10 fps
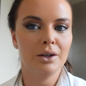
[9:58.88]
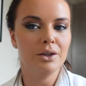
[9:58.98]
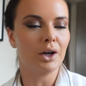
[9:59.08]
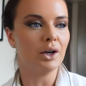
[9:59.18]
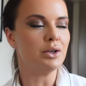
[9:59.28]

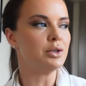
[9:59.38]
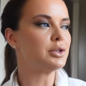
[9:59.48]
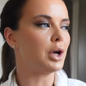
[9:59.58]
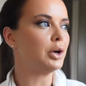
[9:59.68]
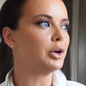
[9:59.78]
you're gonna do
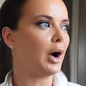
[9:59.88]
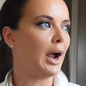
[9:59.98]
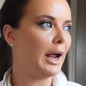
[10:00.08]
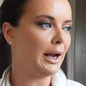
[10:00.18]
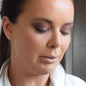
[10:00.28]
so
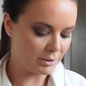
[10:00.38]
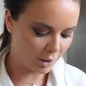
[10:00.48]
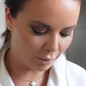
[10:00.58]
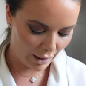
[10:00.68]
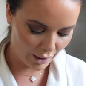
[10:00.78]
great, I'm
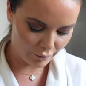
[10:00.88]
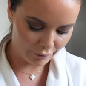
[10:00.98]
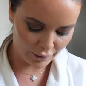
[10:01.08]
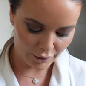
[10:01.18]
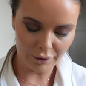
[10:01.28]
so proud of
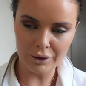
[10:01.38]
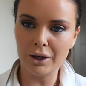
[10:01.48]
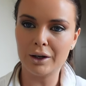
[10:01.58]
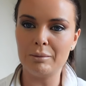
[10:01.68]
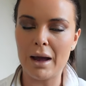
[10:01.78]
you, you
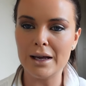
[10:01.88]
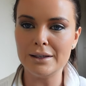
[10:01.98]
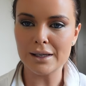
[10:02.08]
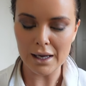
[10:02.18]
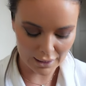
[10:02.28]
look
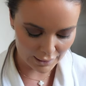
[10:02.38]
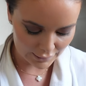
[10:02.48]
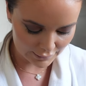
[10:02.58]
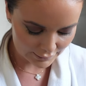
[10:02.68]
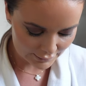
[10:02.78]

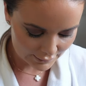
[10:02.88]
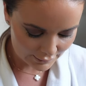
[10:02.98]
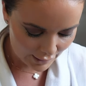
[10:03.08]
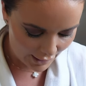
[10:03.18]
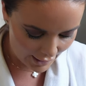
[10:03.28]
amazing.
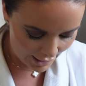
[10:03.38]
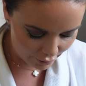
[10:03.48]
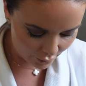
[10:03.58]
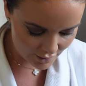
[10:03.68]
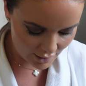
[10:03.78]
And
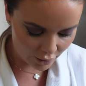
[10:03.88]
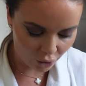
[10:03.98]
everyone's like